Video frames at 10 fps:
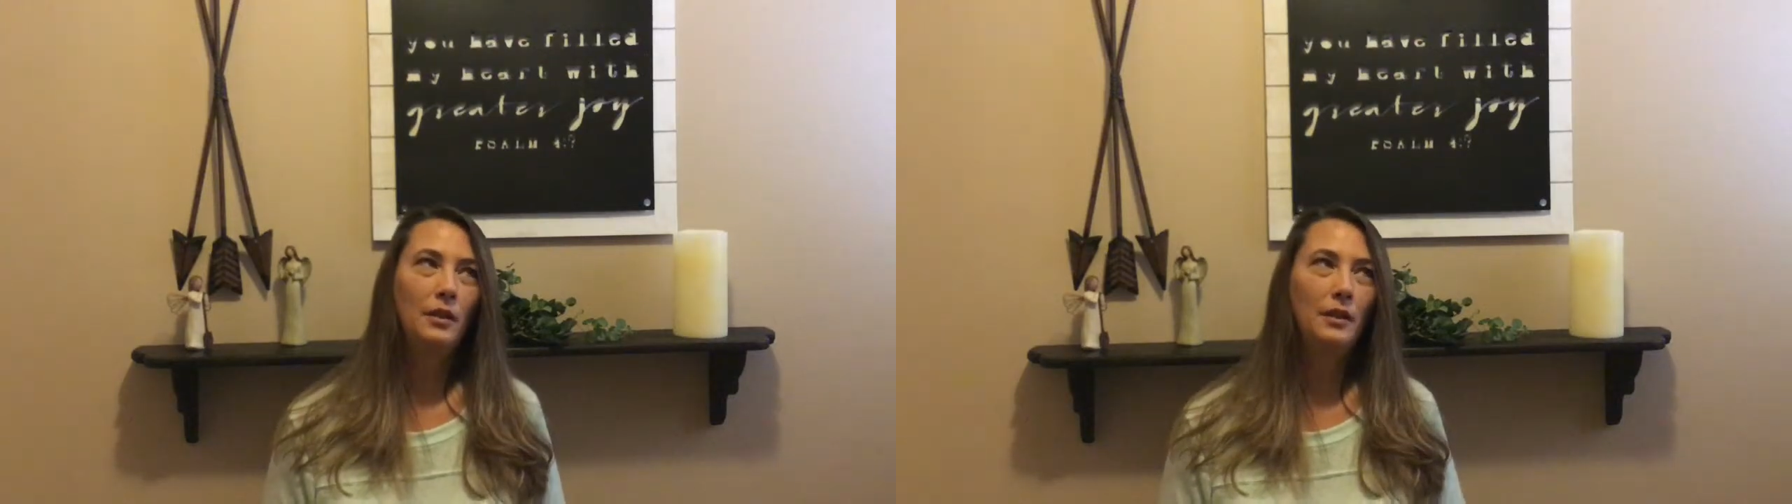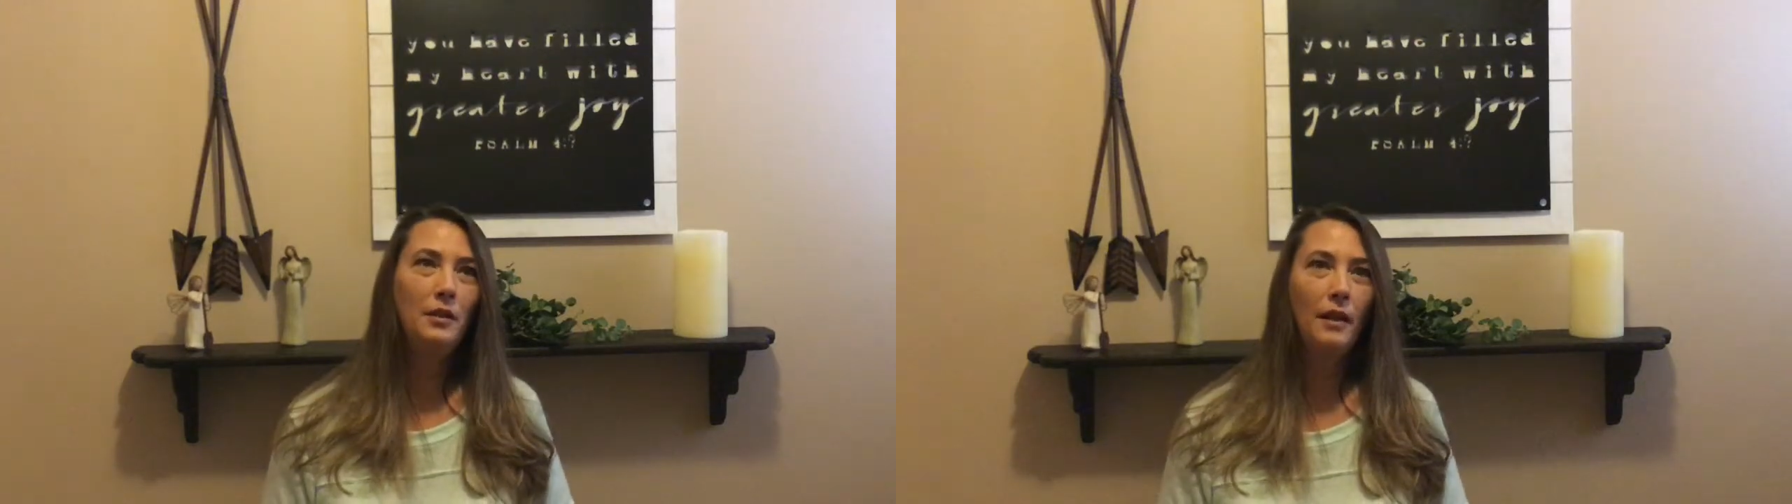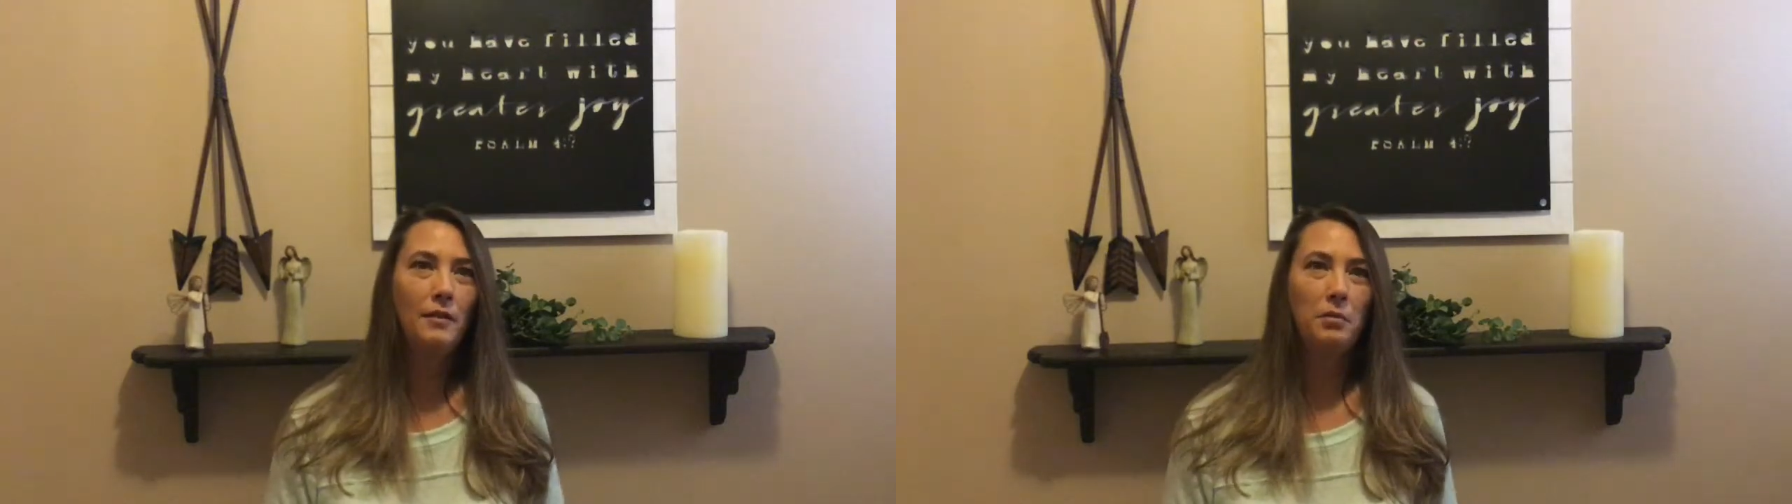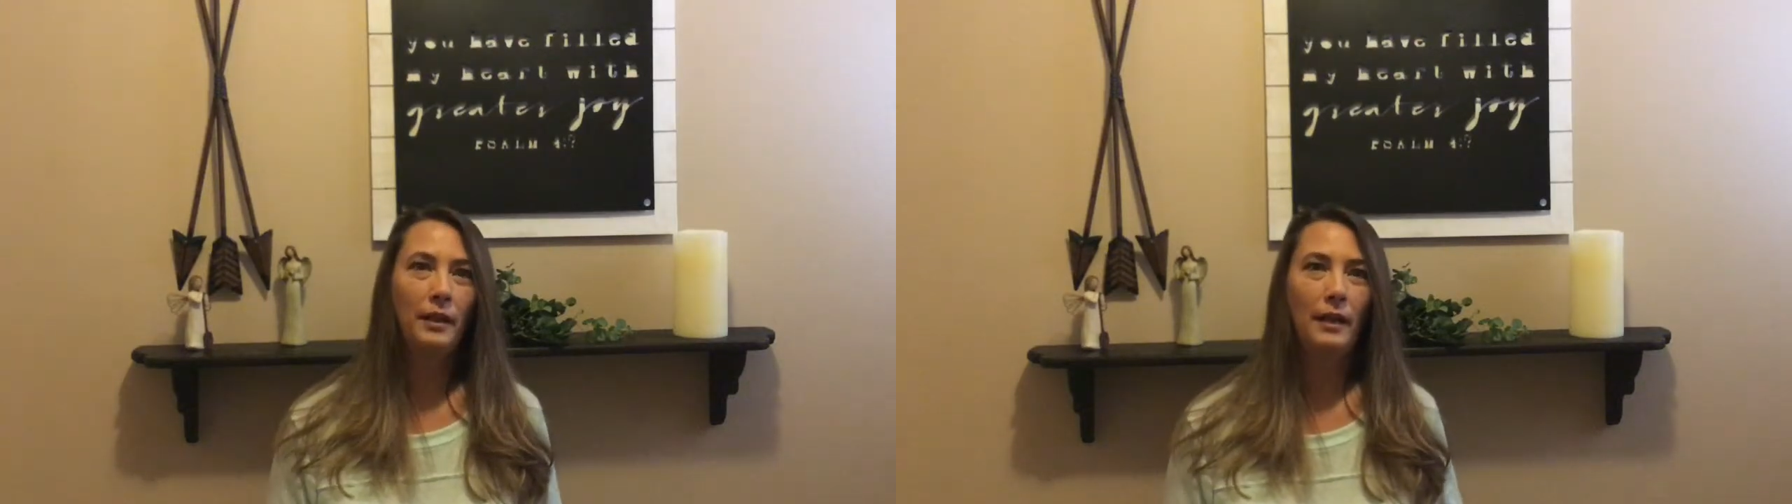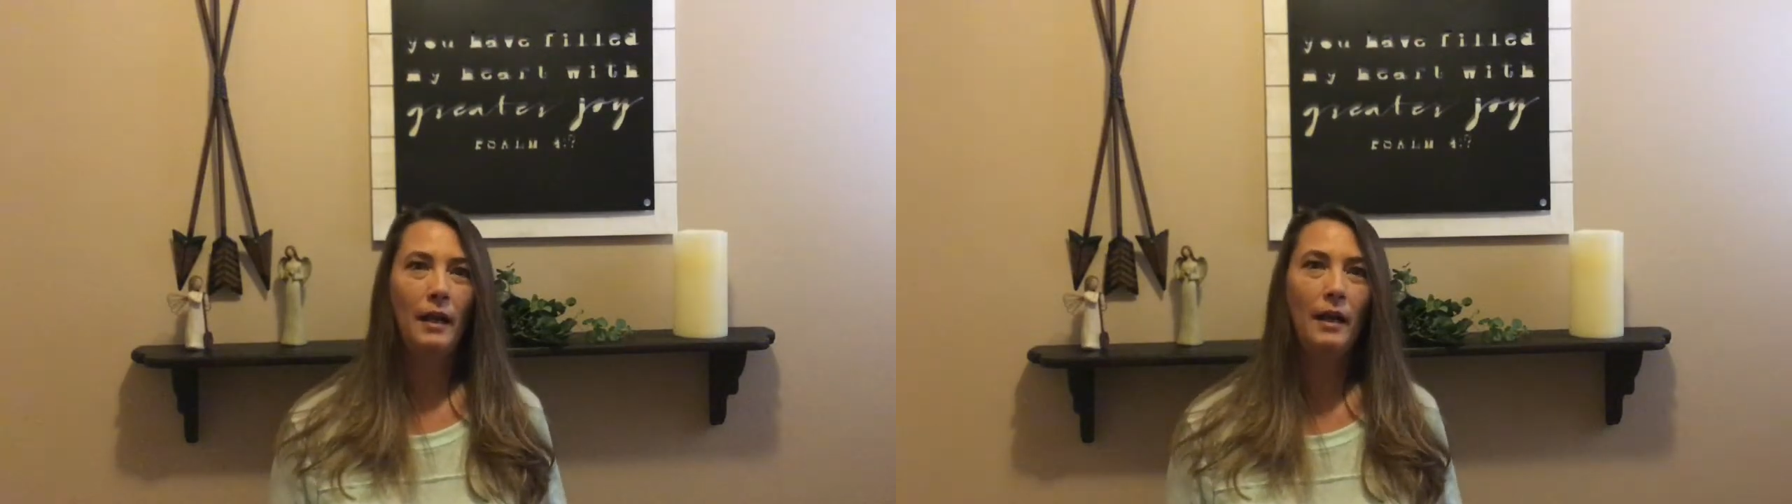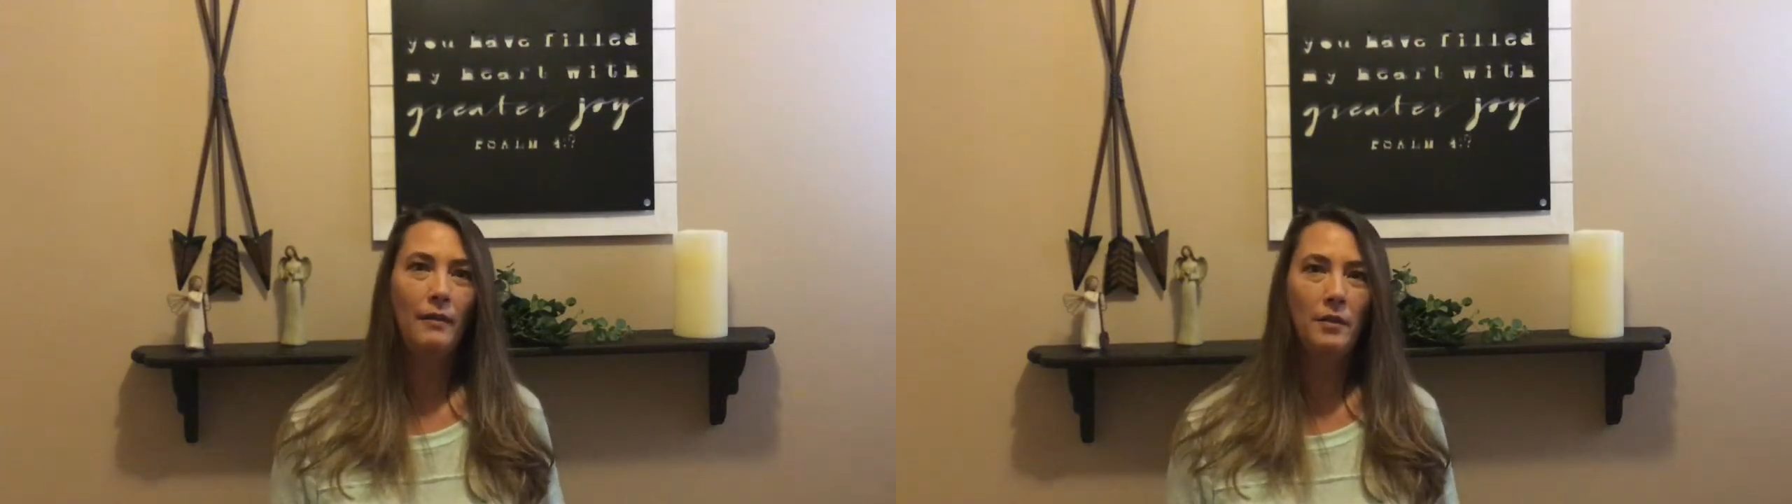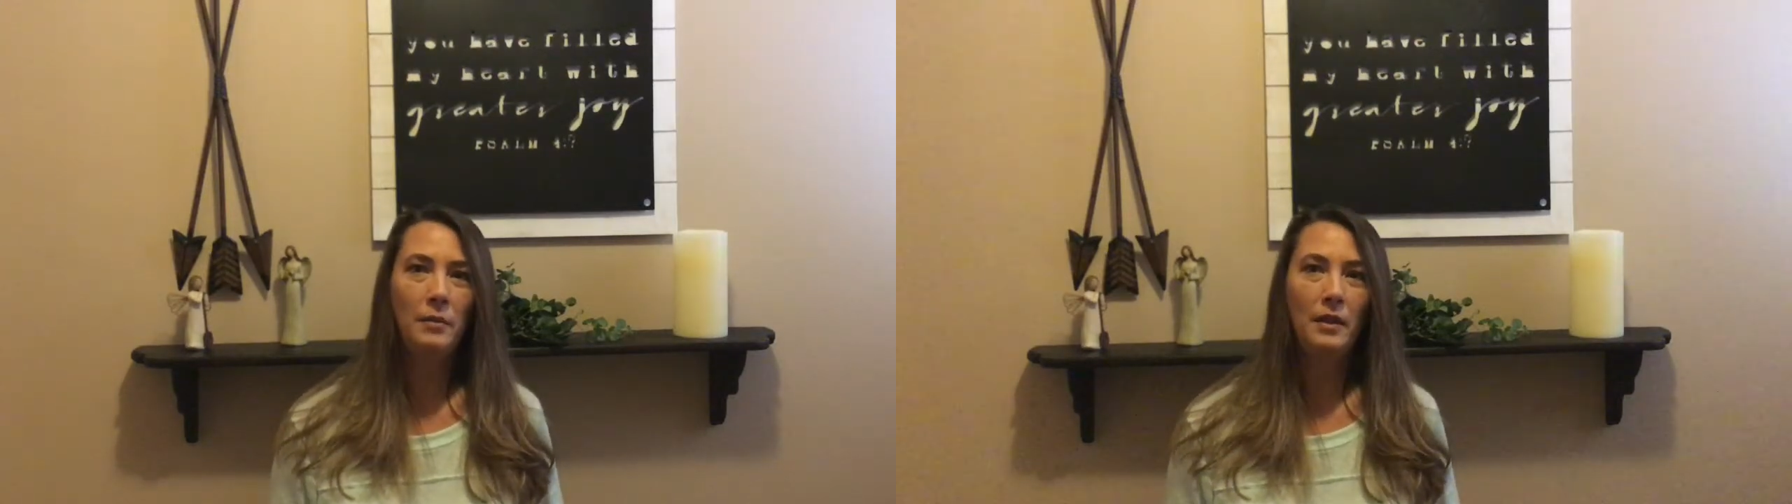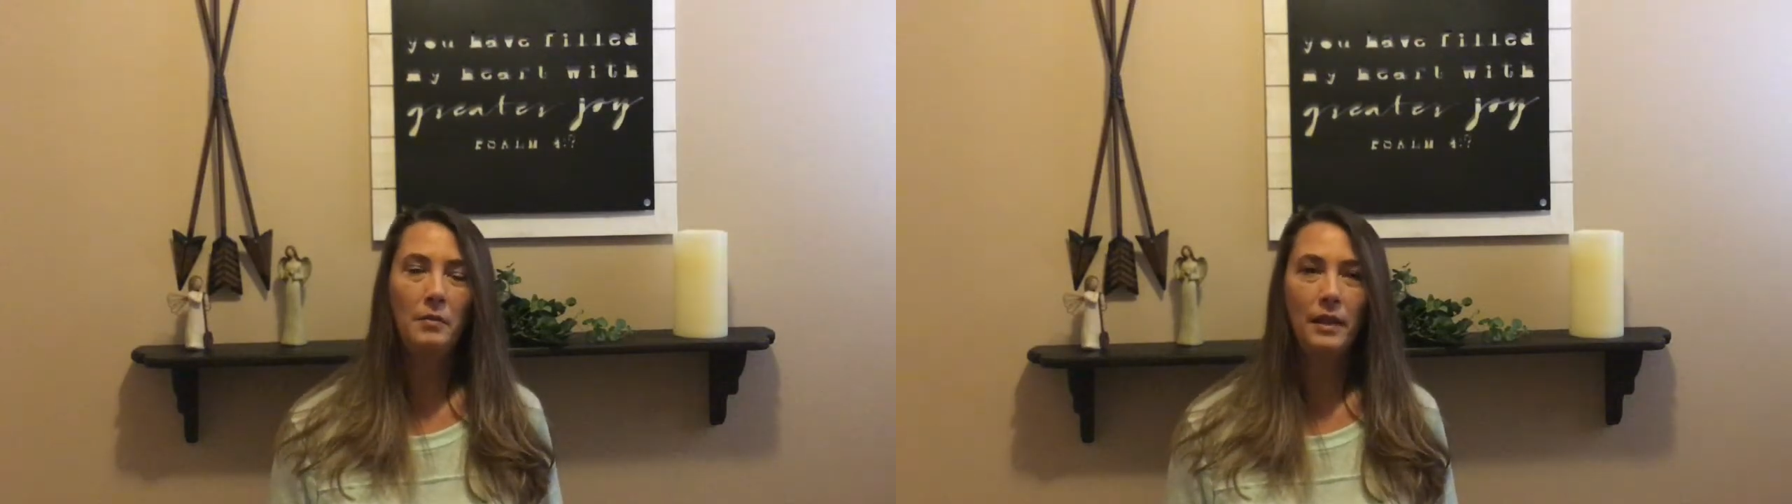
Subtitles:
that you have to plan out every meal,